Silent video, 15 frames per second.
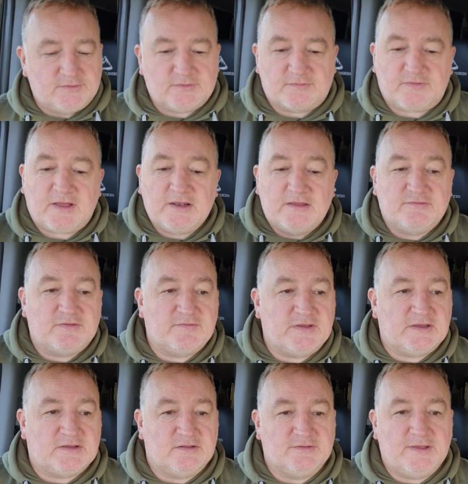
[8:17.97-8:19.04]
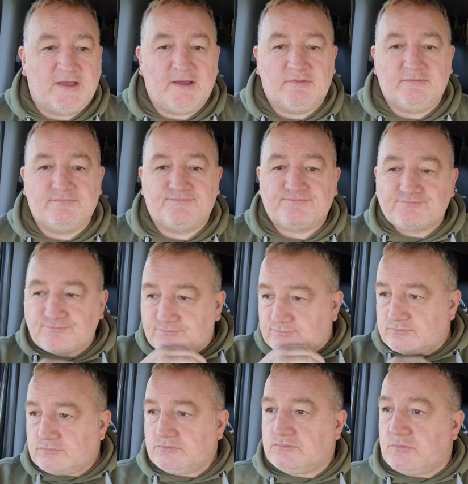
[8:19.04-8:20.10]
So if I leave the vehicle now
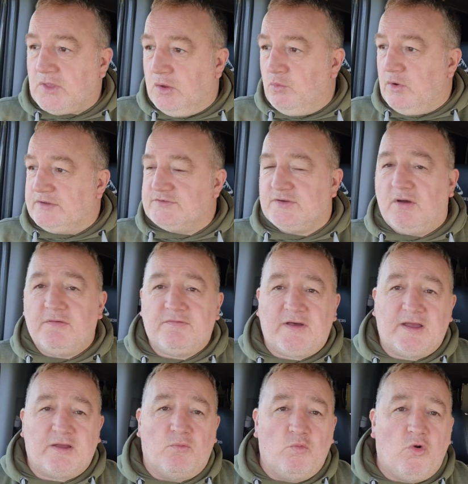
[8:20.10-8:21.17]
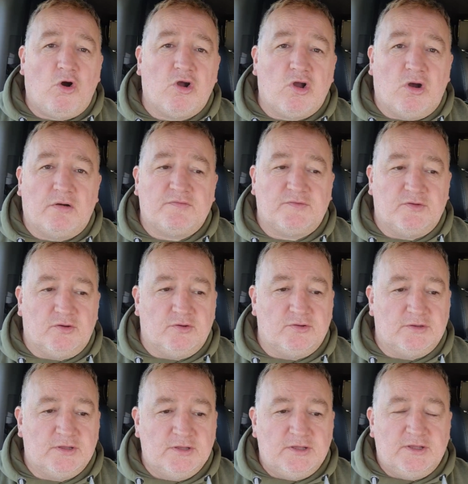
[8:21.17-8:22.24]
and went off, I can walk off
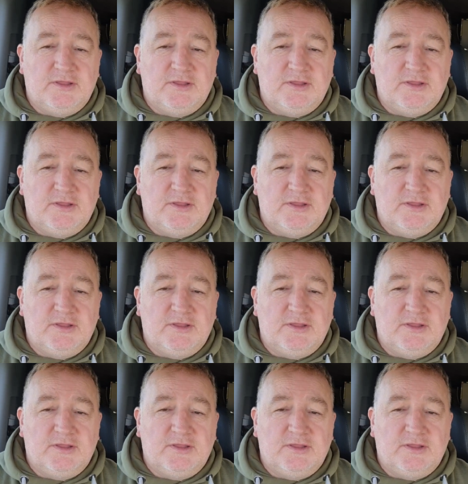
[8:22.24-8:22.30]
knowing